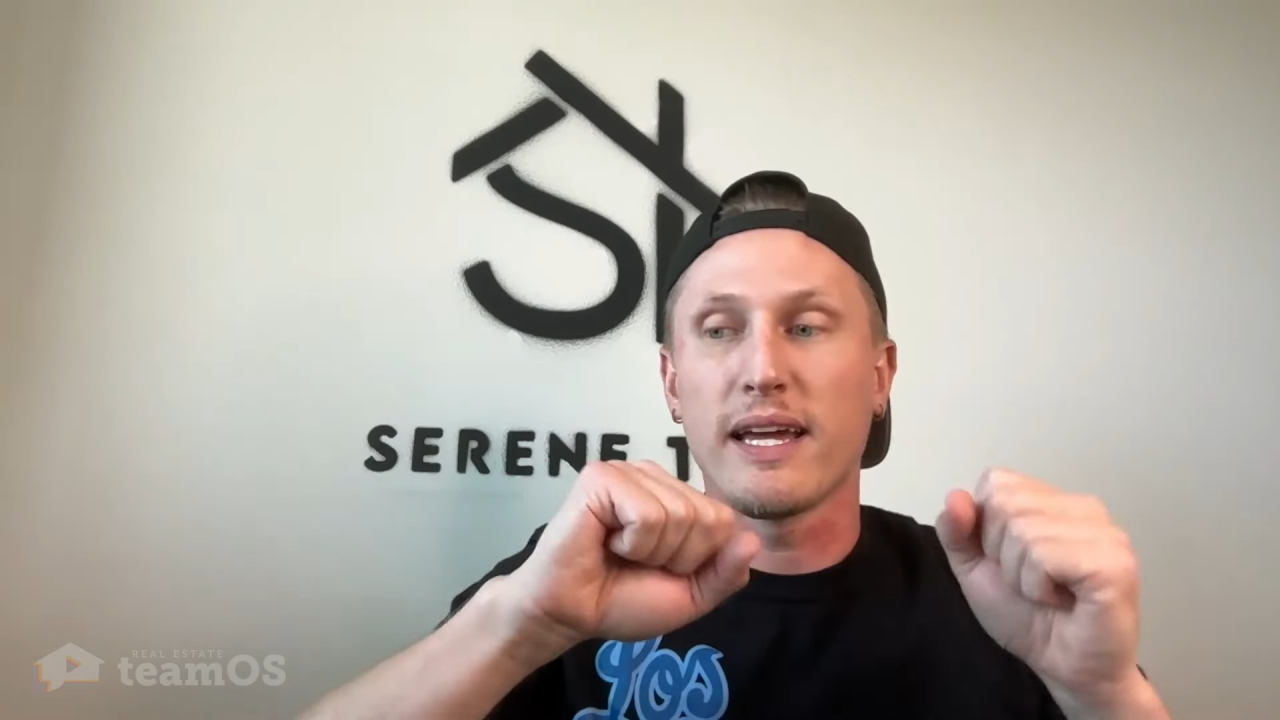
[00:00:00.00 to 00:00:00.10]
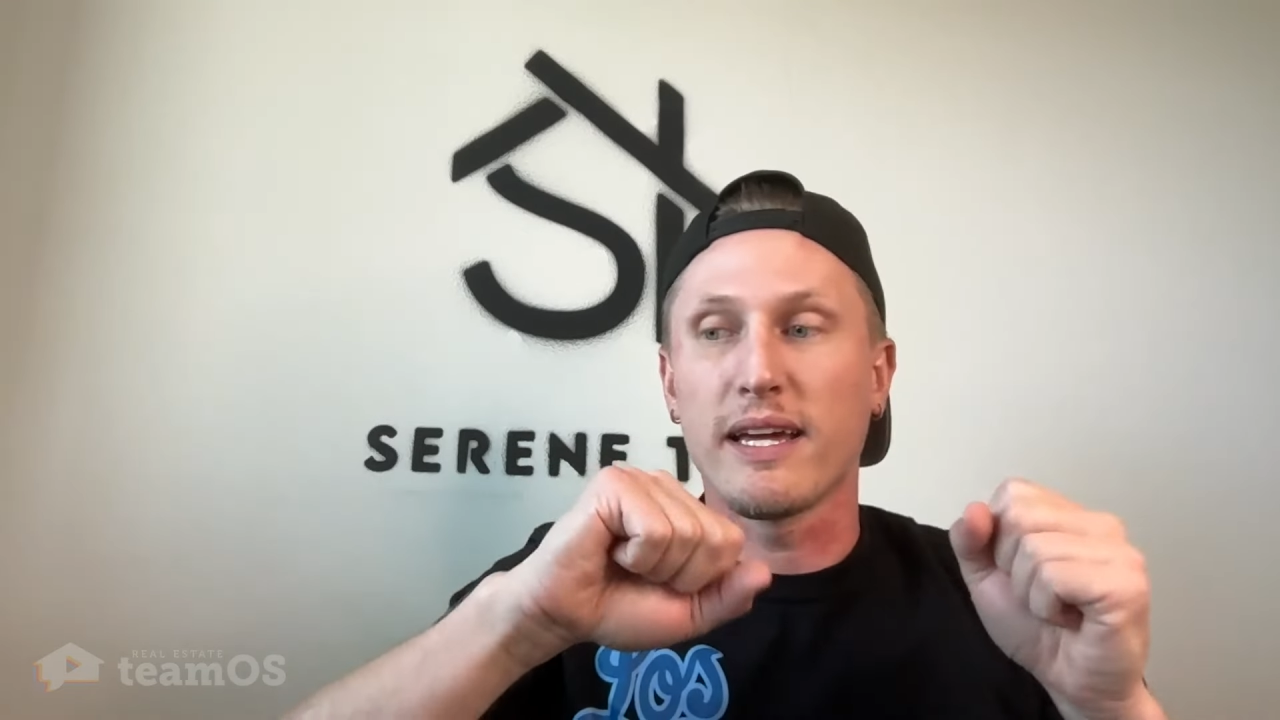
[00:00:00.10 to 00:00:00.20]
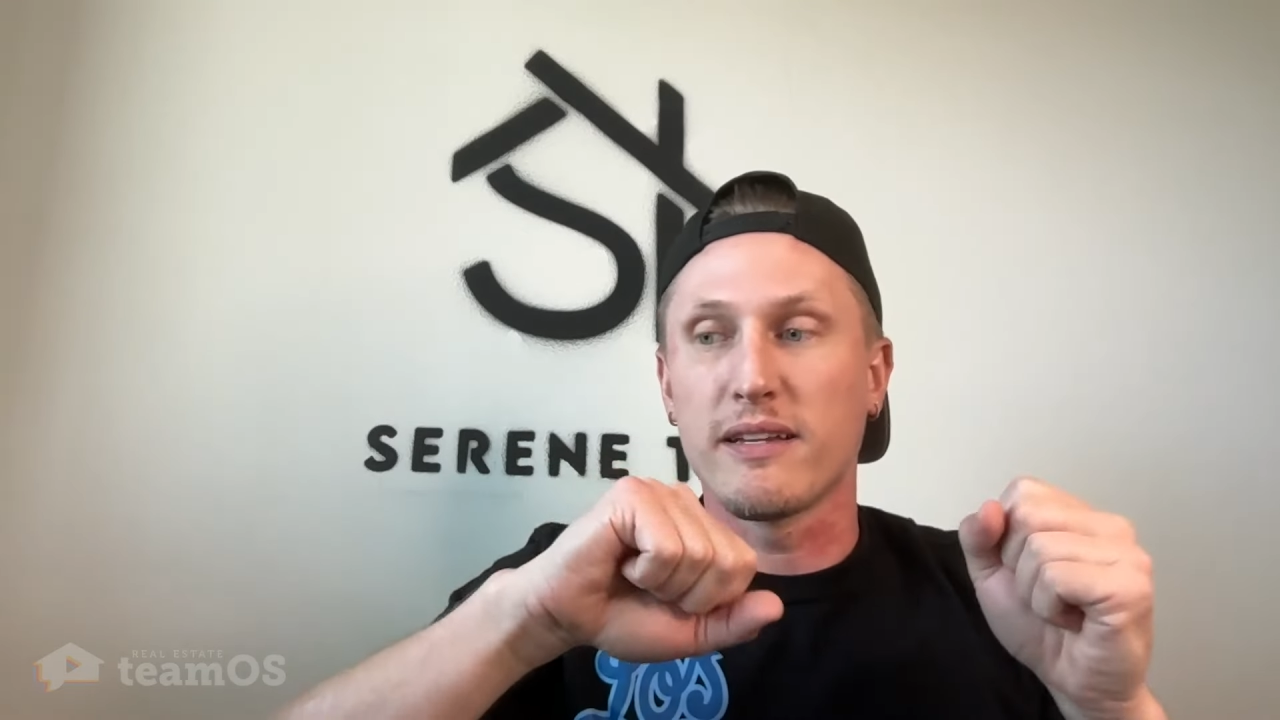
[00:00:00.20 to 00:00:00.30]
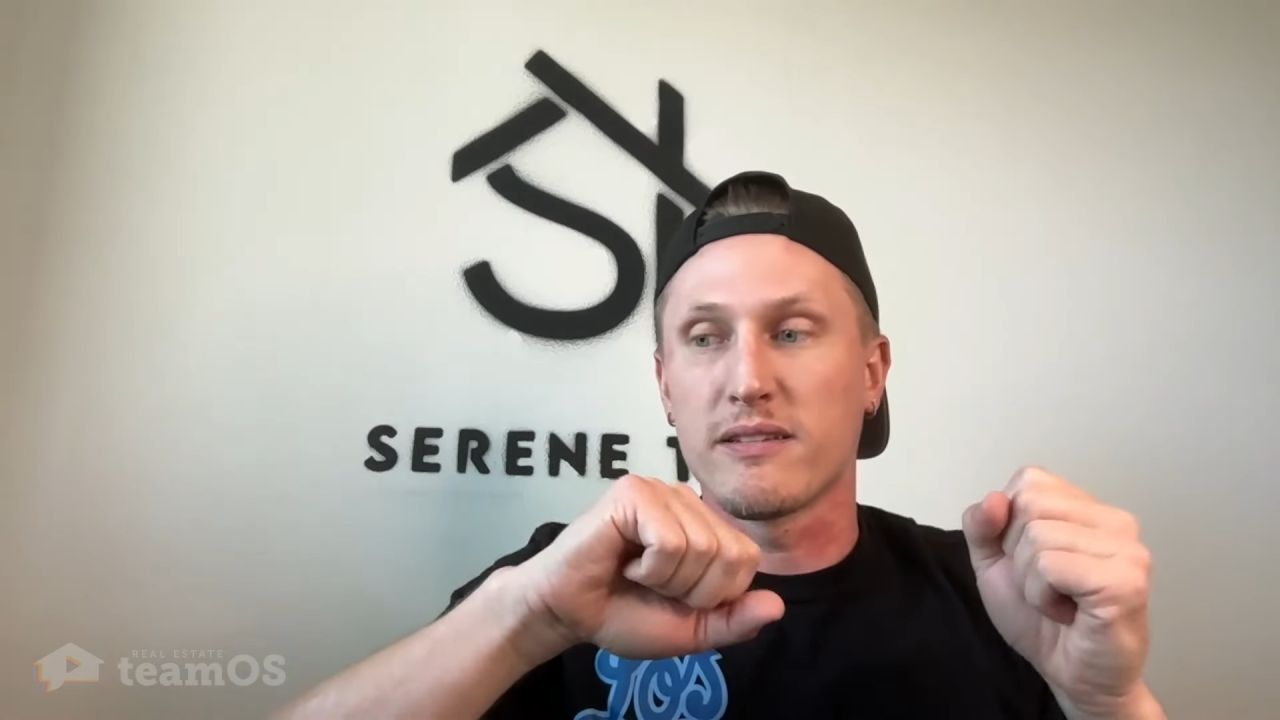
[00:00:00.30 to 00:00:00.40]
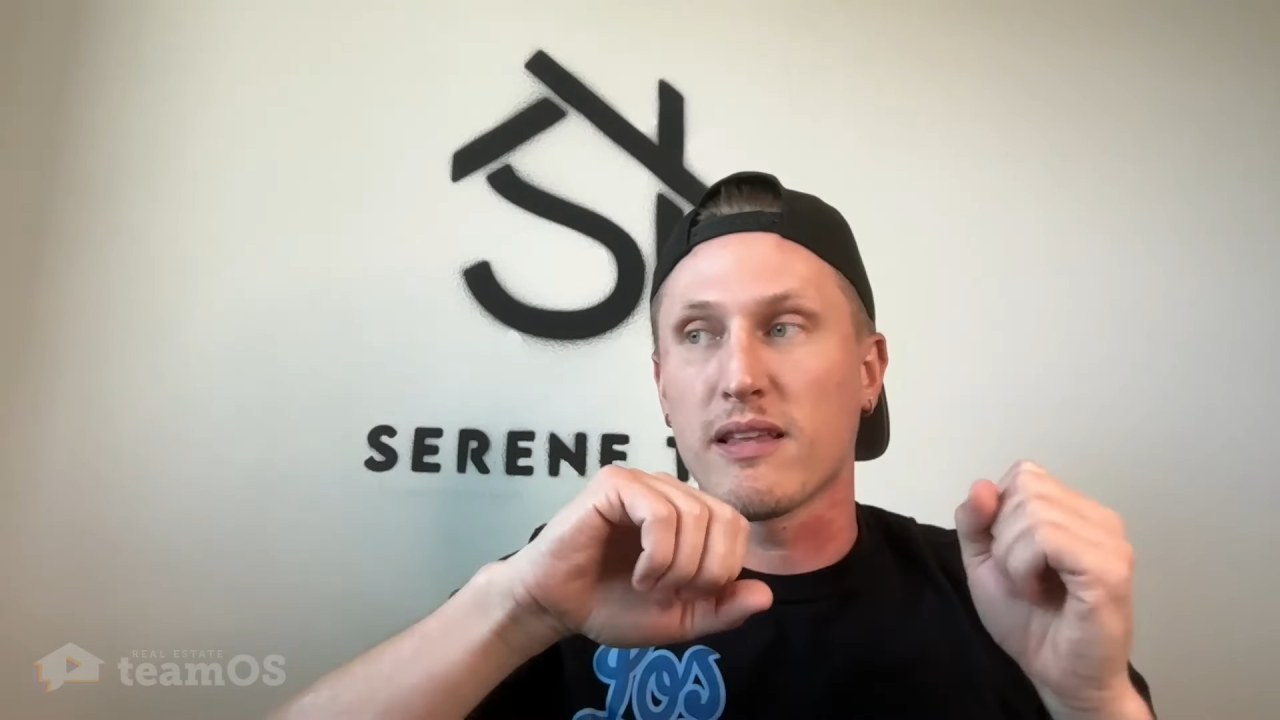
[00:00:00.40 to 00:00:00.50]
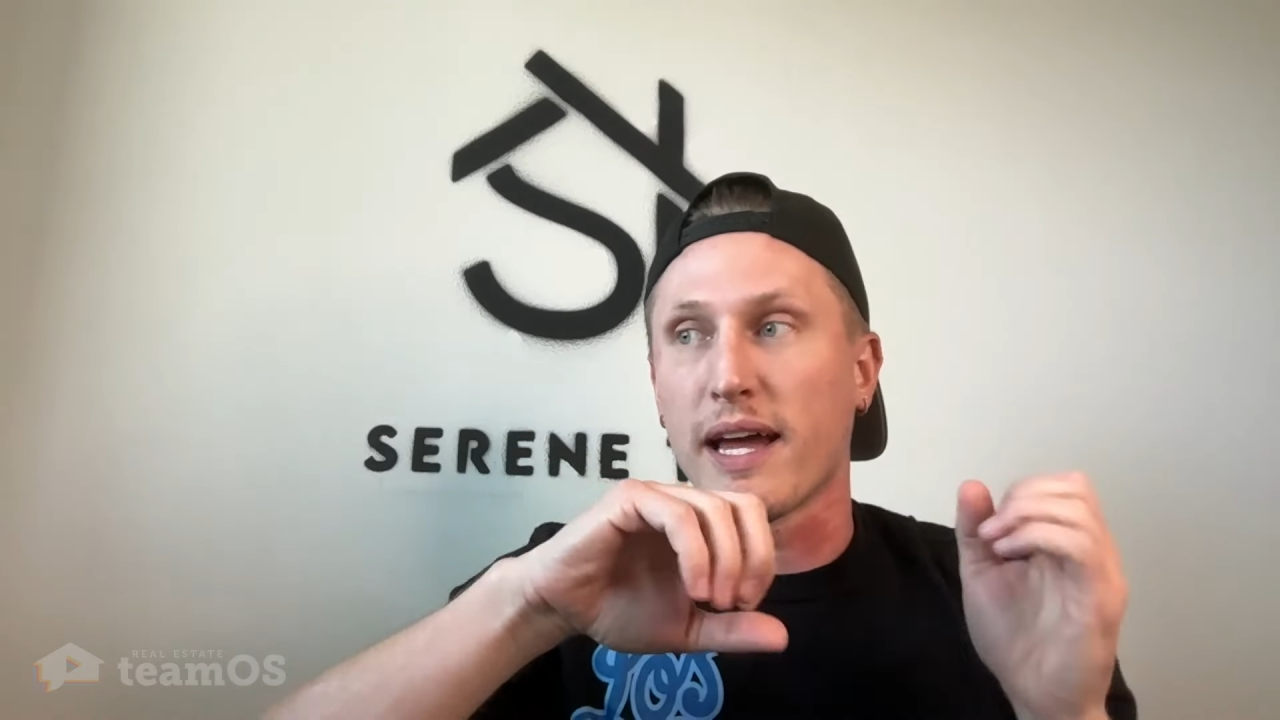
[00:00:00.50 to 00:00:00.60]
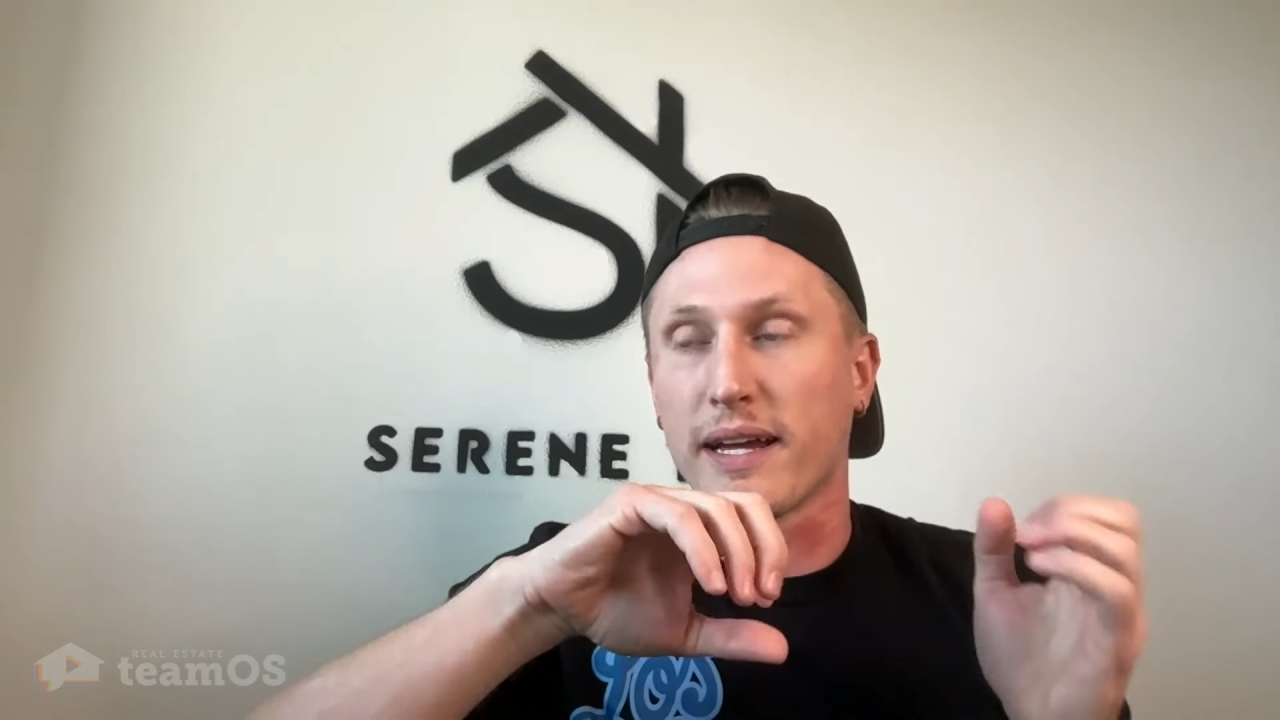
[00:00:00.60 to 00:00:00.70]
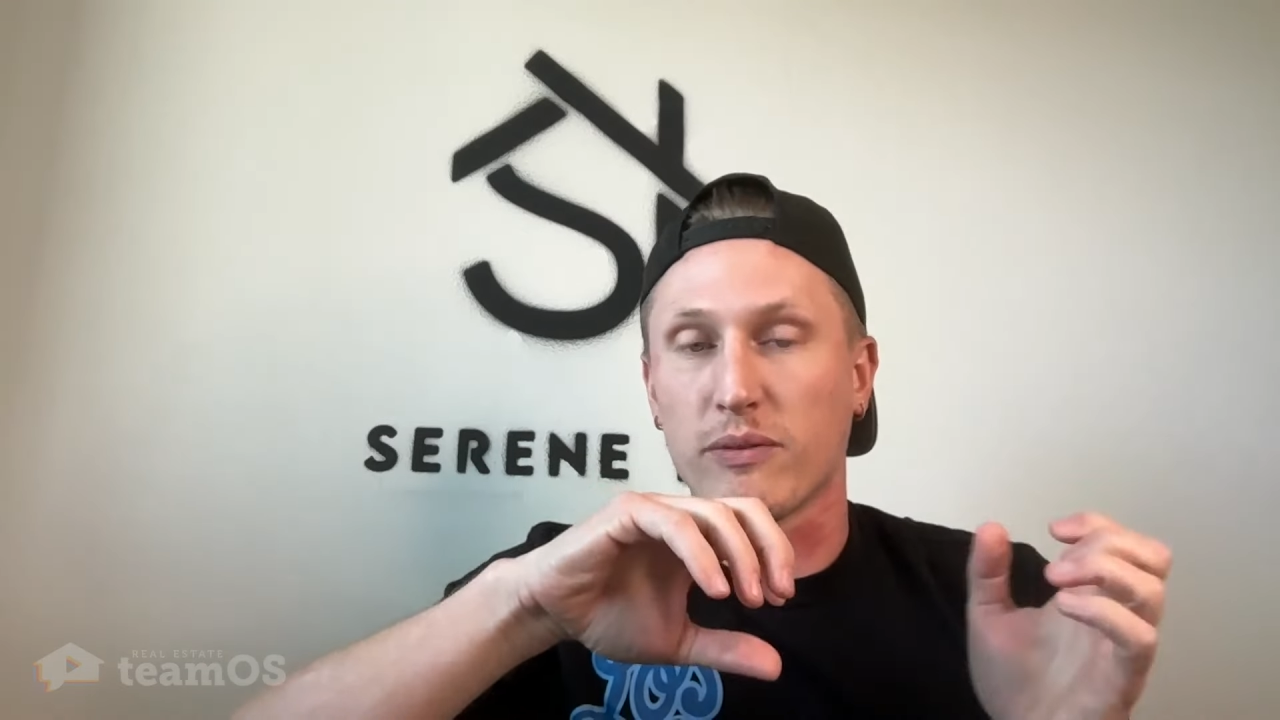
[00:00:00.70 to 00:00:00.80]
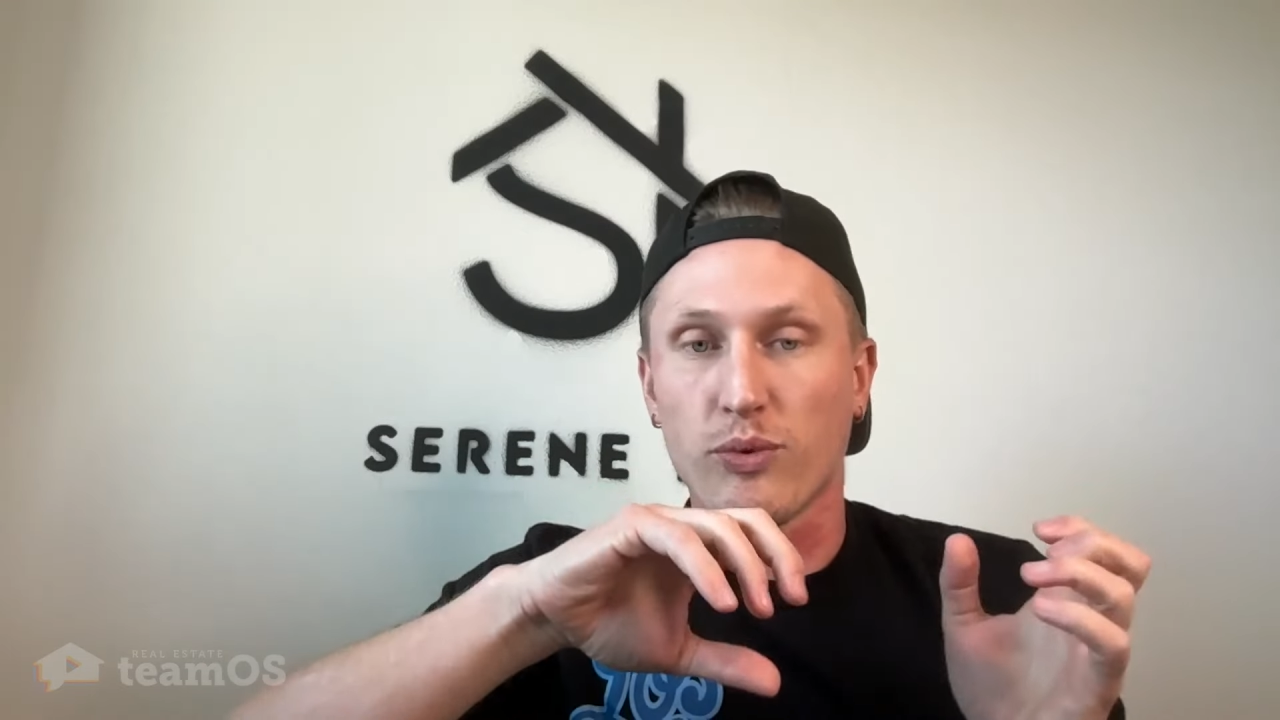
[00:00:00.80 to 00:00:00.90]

is like